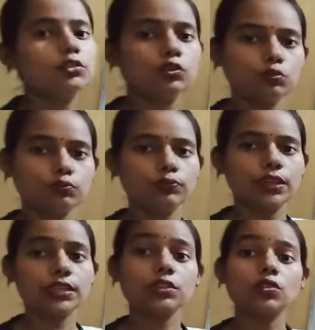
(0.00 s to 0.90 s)
2.
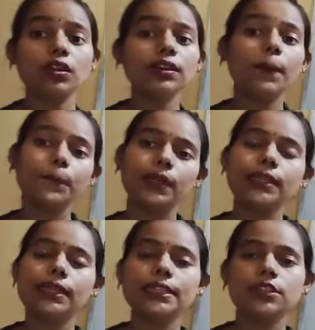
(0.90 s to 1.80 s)
It is not
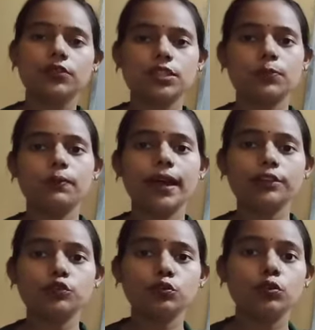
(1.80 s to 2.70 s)
completely divisible
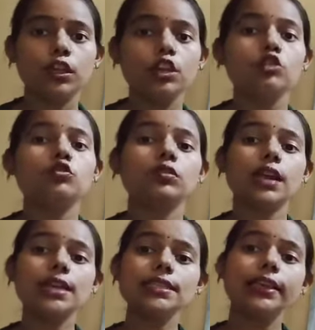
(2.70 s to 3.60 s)
by 2. So
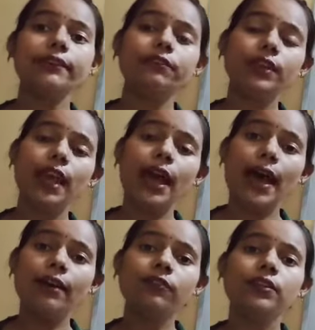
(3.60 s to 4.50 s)
class, if we
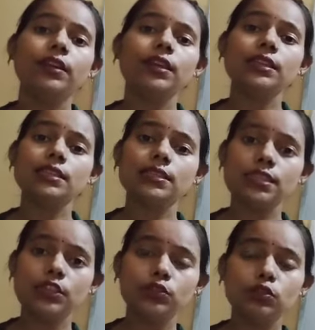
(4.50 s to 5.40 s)
have
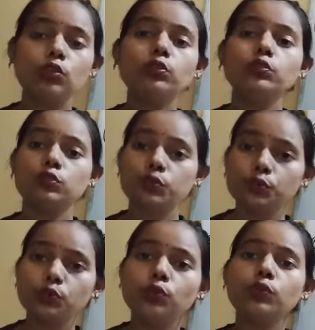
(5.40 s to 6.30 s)
0,
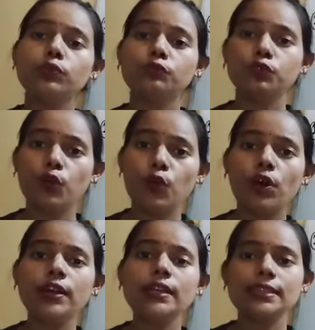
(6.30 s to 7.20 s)
2,
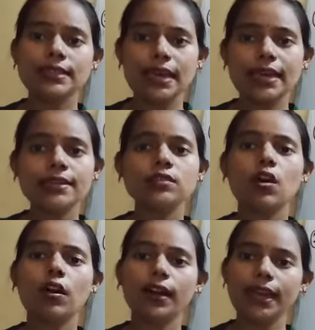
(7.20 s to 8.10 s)
4, 6
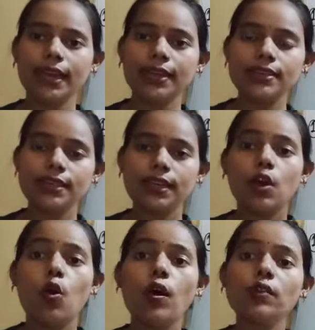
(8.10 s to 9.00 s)
or 8
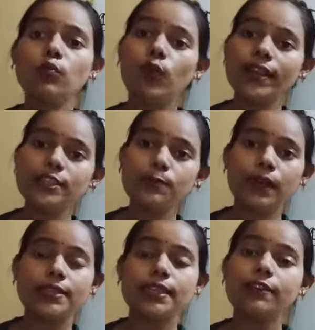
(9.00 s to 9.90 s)
on ones
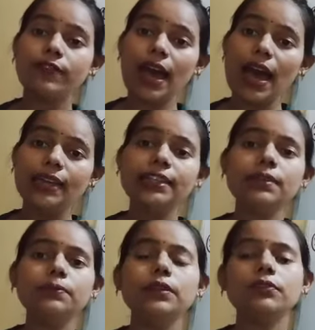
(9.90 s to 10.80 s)
place, if any
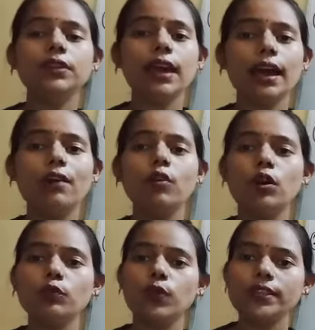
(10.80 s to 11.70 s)
number we have
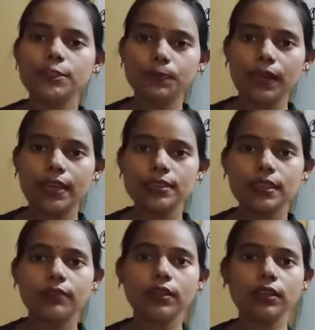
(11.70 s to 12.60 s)
on ones place
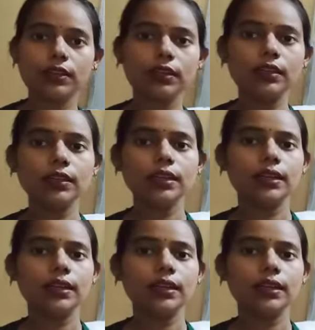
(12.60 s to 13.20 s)
given in the